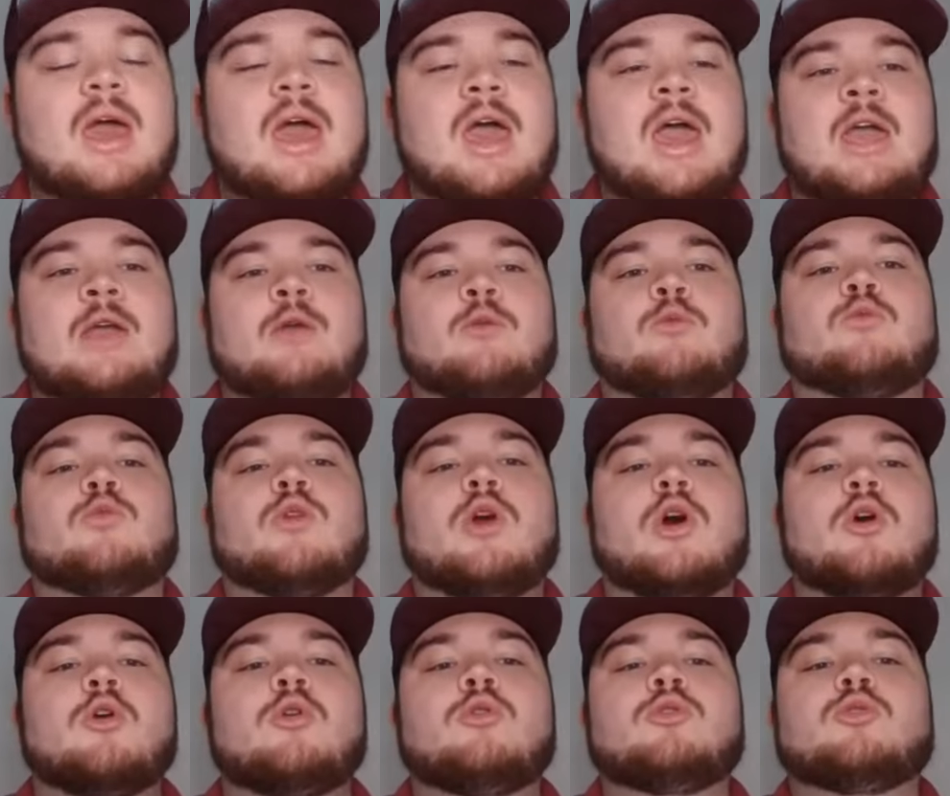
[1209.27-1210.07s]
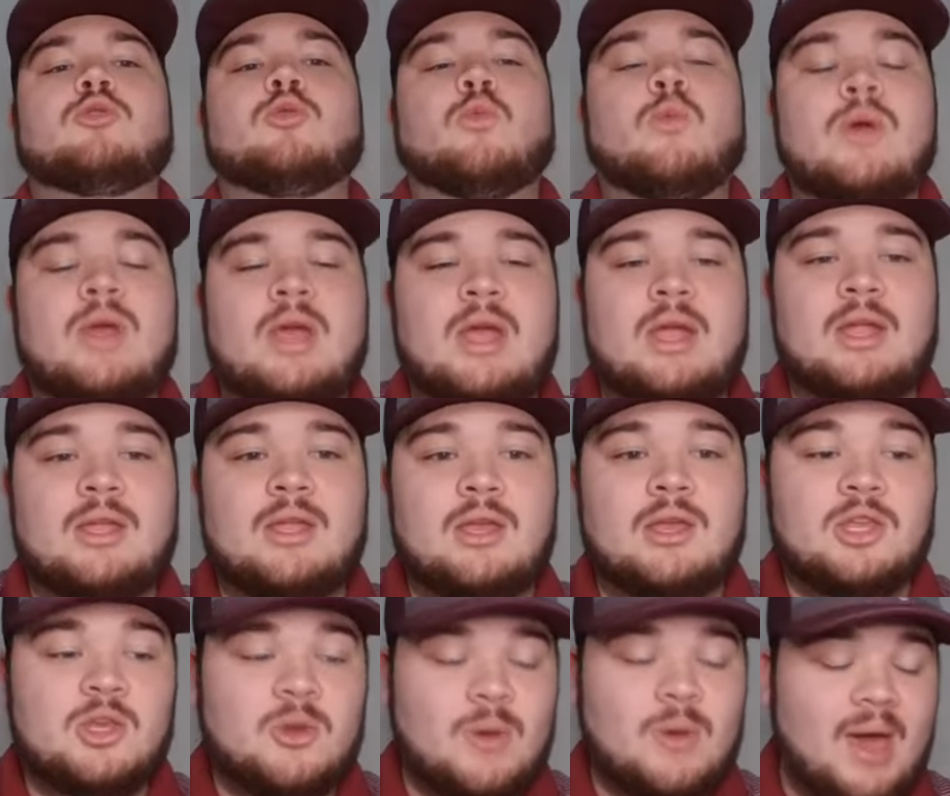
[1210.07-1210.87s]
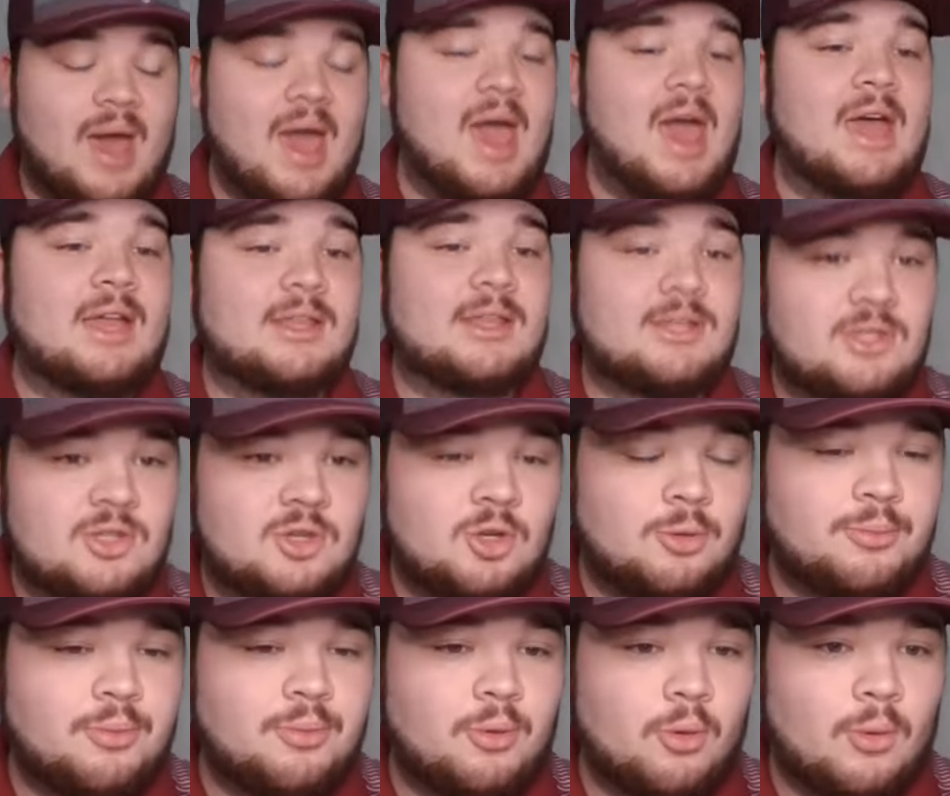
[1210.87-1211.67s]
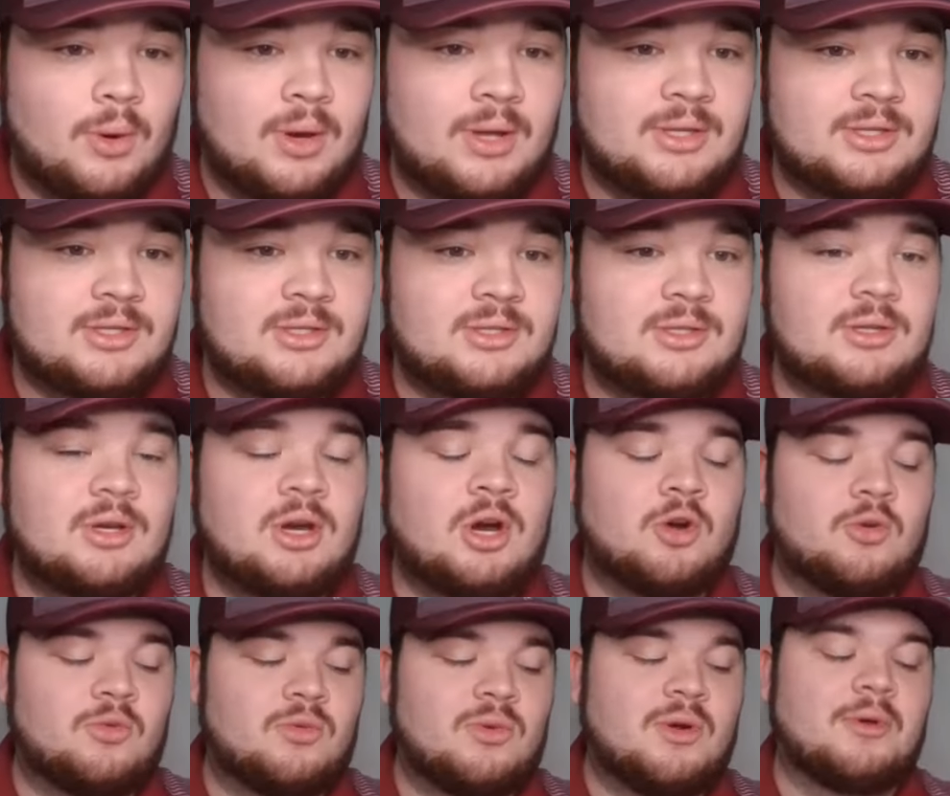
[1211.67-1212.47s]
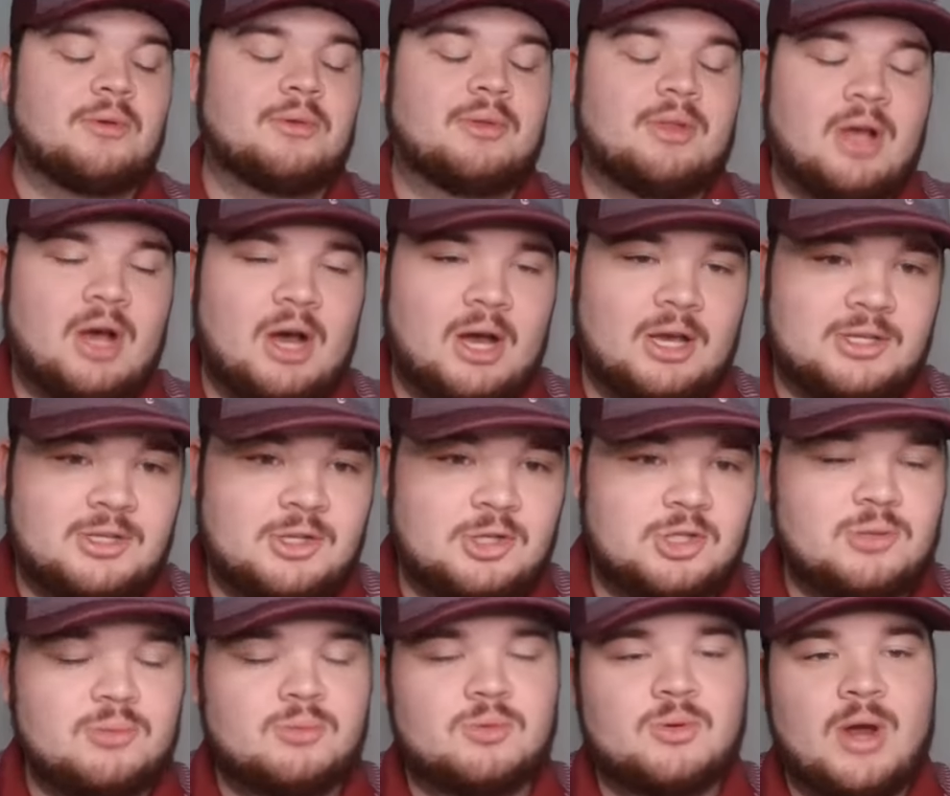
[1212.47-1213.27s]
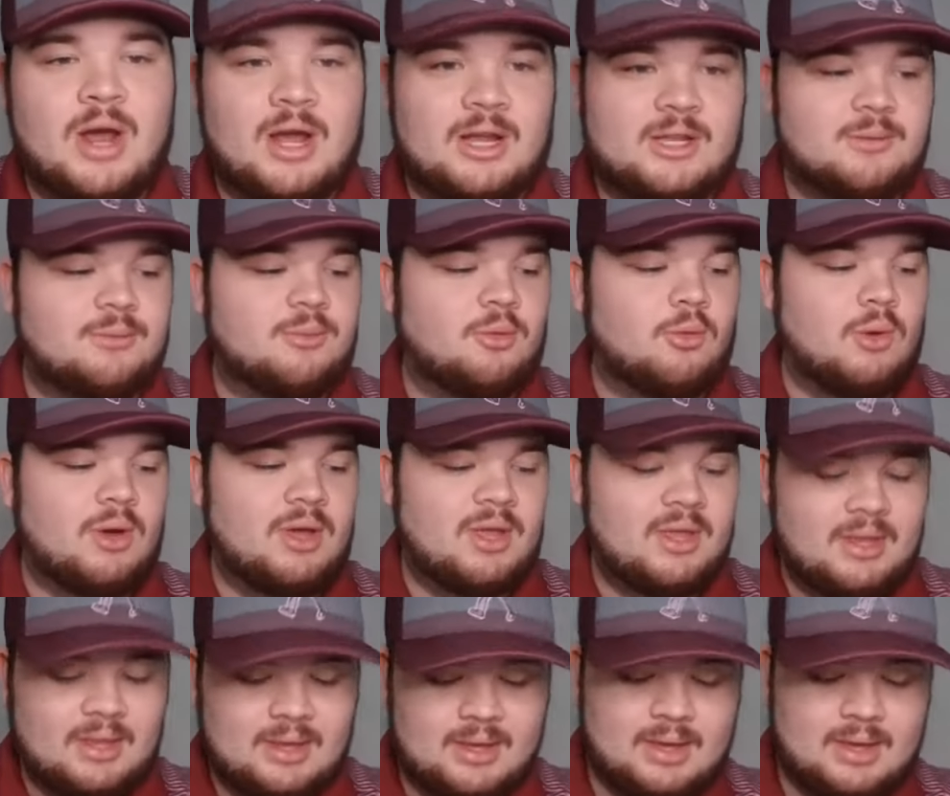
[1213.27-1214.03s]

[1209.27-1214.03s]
A road win, you add two points. A road loss, you subtract a point.